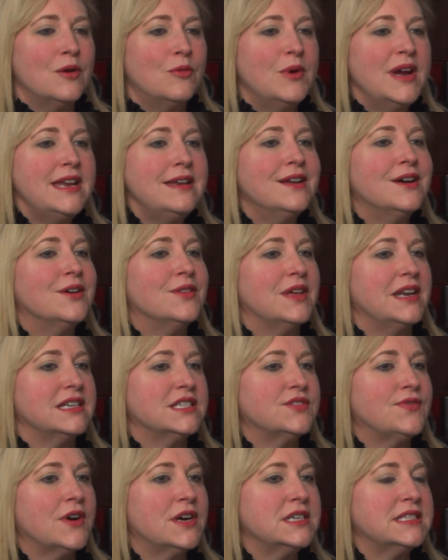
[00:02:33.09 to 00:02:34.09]
We know that
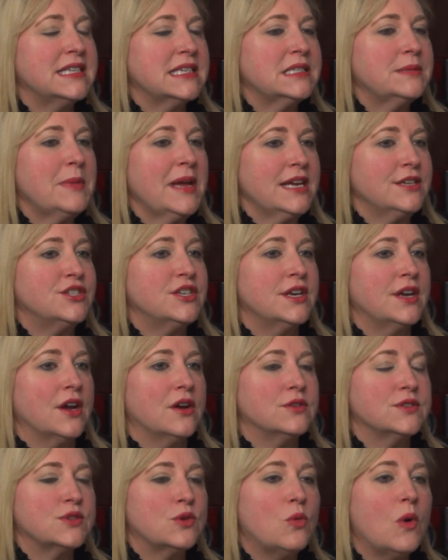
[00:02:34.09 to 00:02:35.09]
as far as expansion
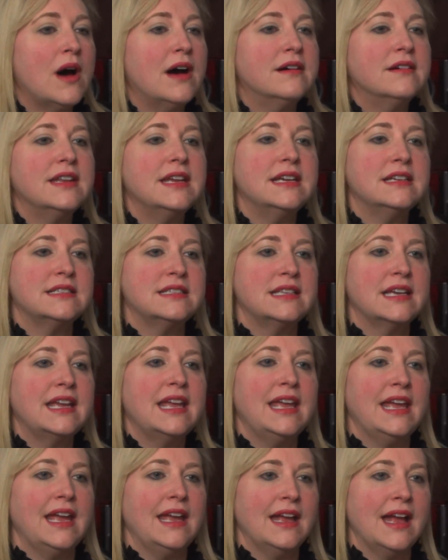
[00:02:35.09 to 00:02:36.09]
goes, quality is the
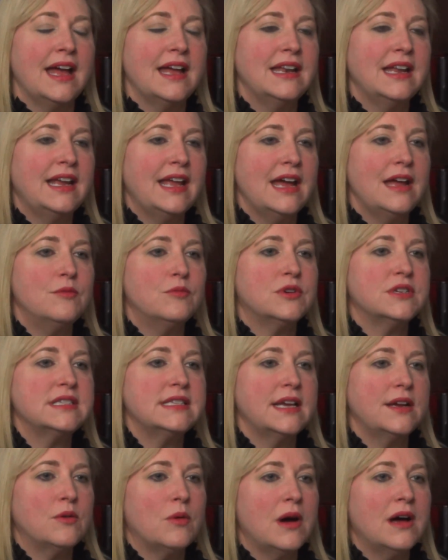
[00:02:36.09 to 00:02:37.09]
key. And again, we'll
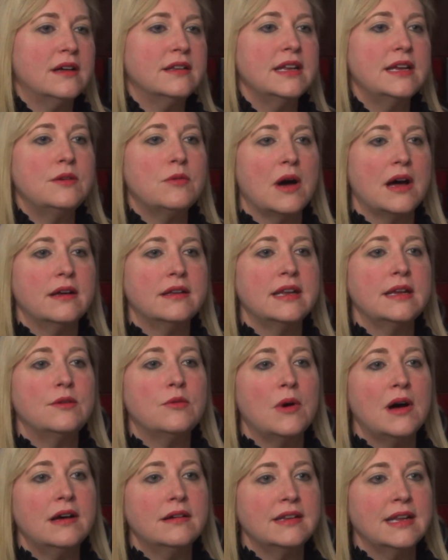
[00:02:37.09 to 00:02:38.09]
say quality, quality,
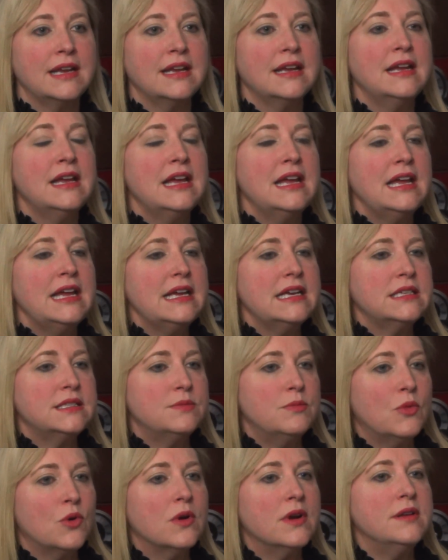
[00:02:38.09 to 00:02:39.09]
quality
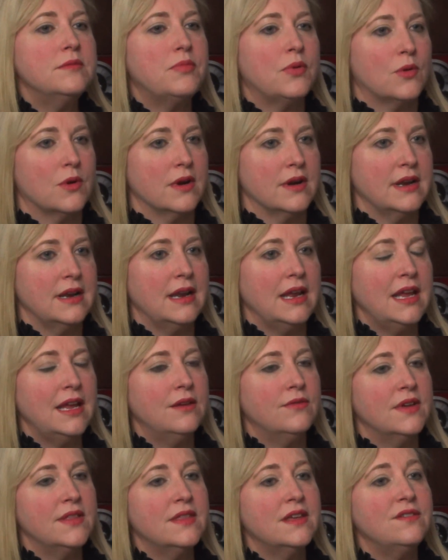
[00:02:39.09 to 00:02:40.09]
is more important
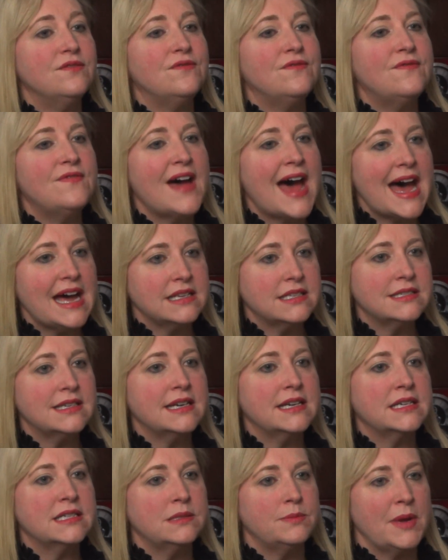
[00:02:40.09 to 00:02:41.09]
even than fast
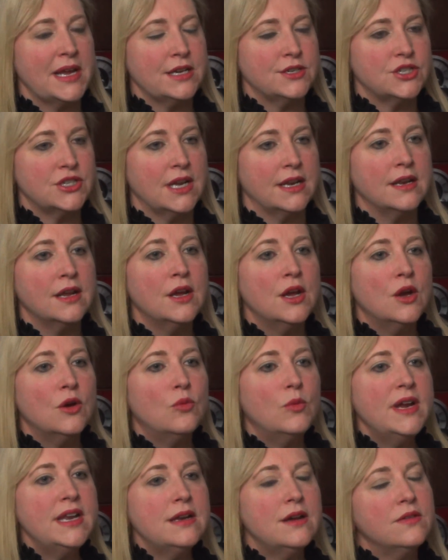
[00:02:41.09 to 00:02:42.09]
expansion.
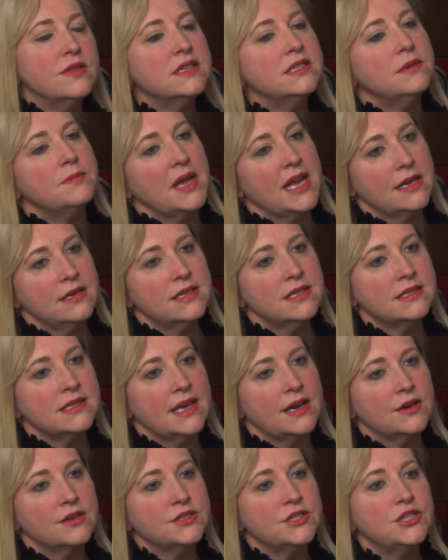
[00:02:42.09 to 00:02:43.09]
We know the demand is
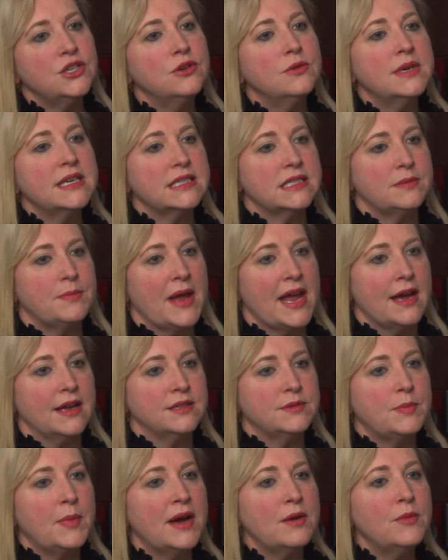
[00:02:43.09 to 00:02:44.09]
there to
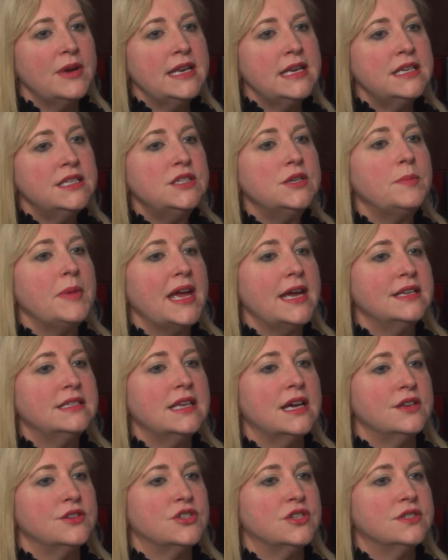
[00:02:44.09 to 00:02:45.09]
expand, but we need to pay
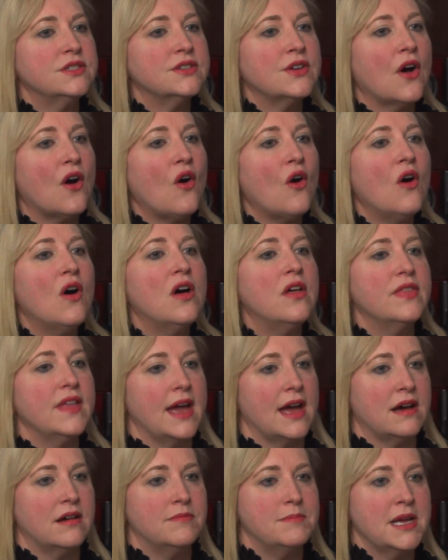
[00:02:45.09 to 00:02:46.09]
attention to all
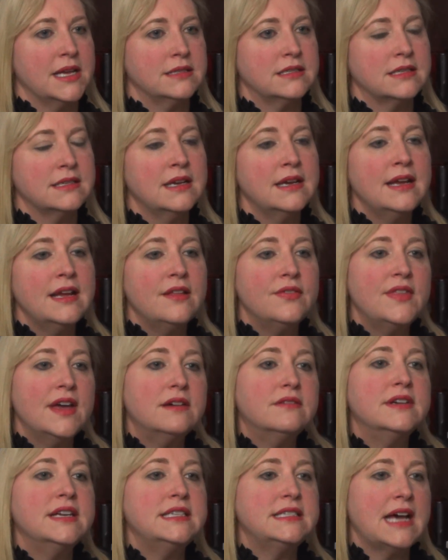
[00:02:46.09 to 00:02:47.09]
the elements
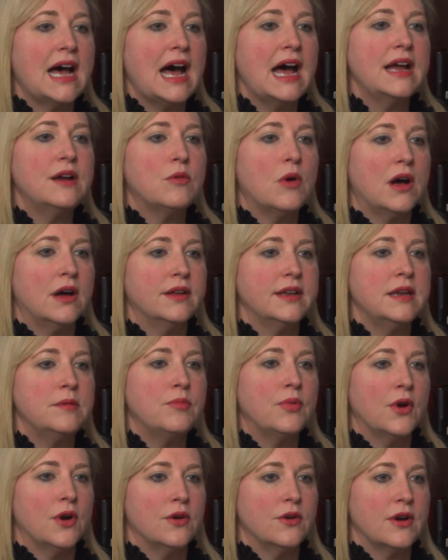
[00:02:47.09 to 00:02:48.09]
that lead to high quality
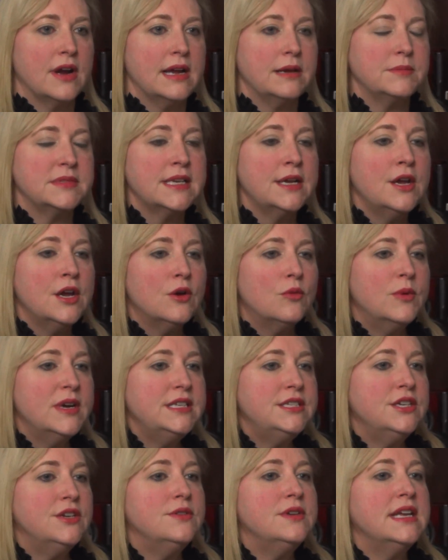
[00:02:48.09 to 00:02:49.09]
programs.
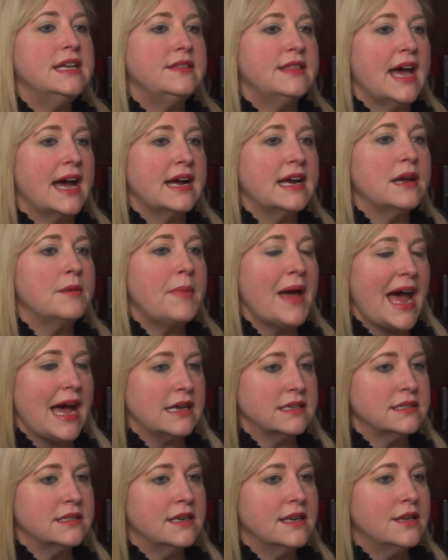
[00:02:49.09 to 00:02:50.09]
We do need that
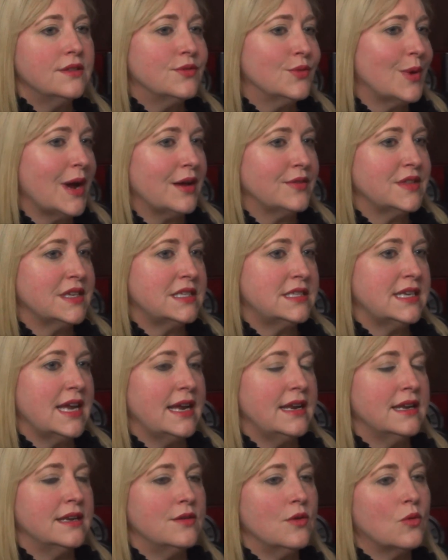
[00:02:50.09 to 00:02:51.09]
capacity throughout the
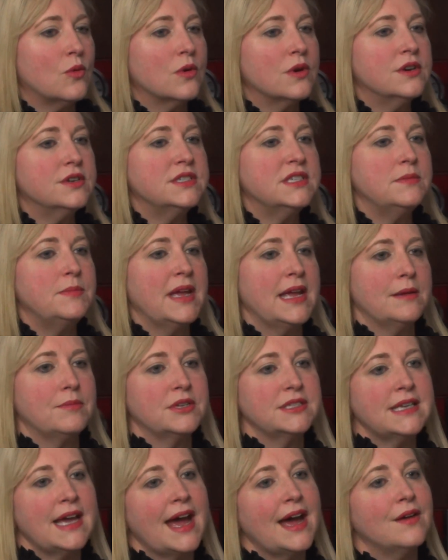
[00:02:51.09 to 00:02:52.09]
state in order to be
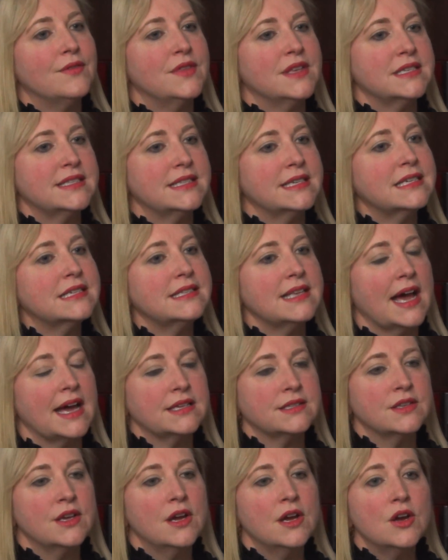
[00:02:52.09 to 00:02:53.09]
able to have this
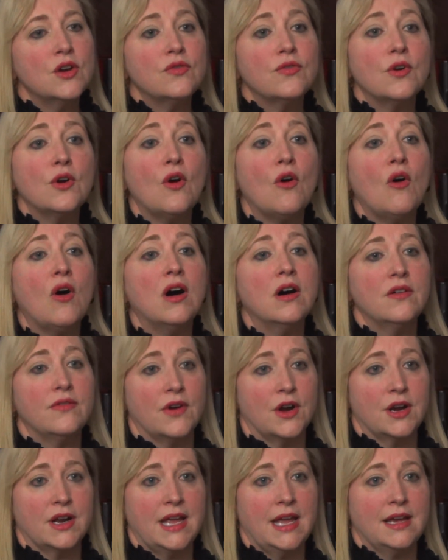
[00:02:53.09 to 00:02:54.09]
success for all of
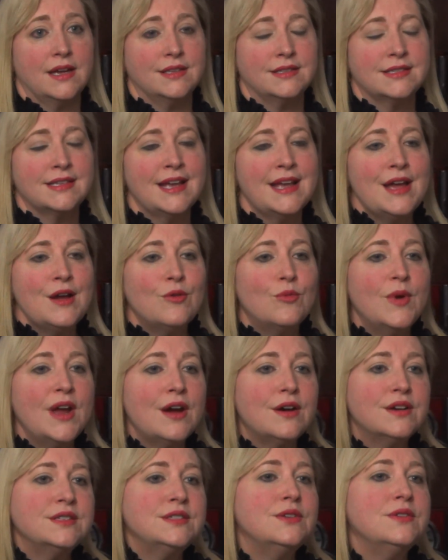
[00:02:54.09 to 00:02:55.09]
our kids.
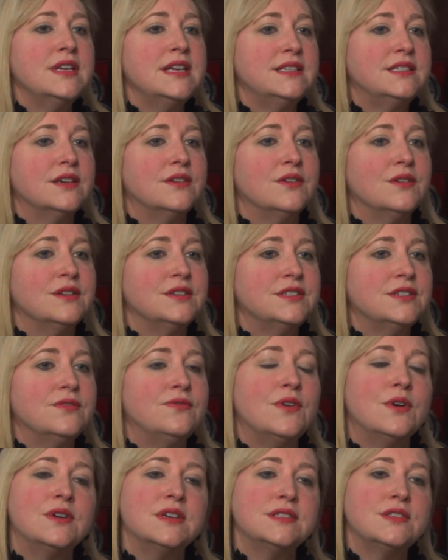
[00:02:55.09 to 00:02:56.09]
We also need to
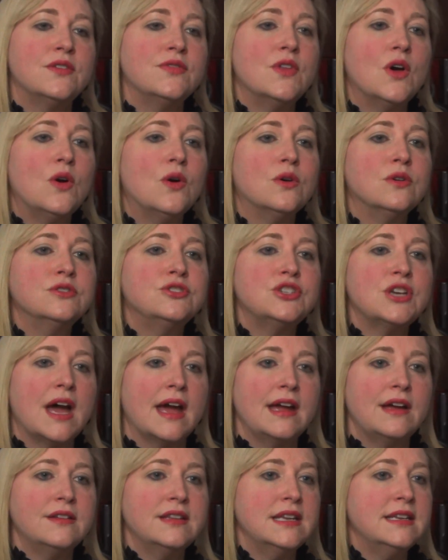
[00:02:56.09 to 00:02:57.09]
focus on the whole
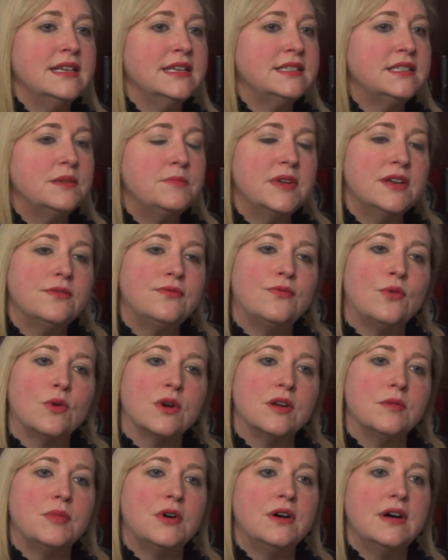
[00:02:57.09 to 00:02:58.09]
child. It needs to be
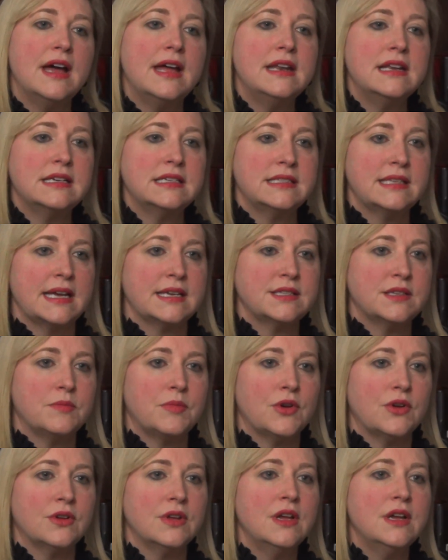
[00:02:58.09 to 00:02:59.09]
affordable and
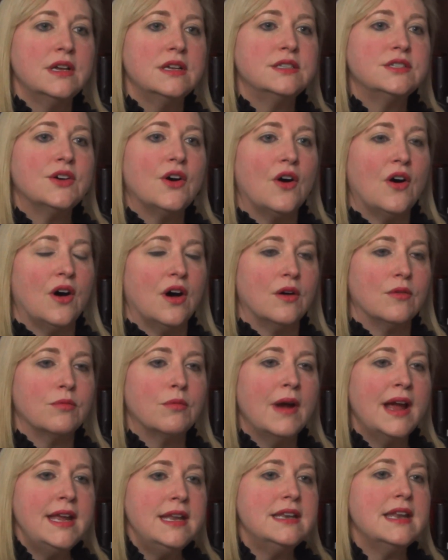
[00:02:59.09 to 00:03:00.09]
accessible to all.
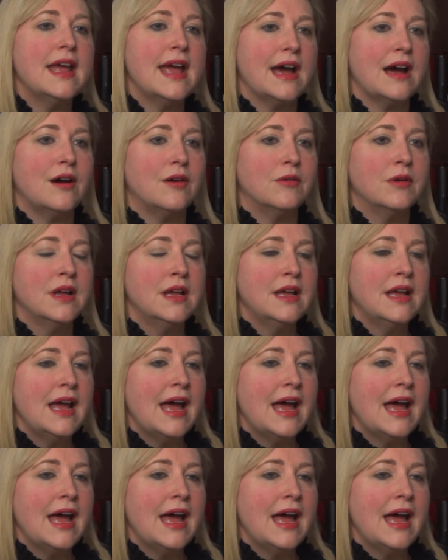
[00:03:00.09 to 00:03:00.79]
Right now,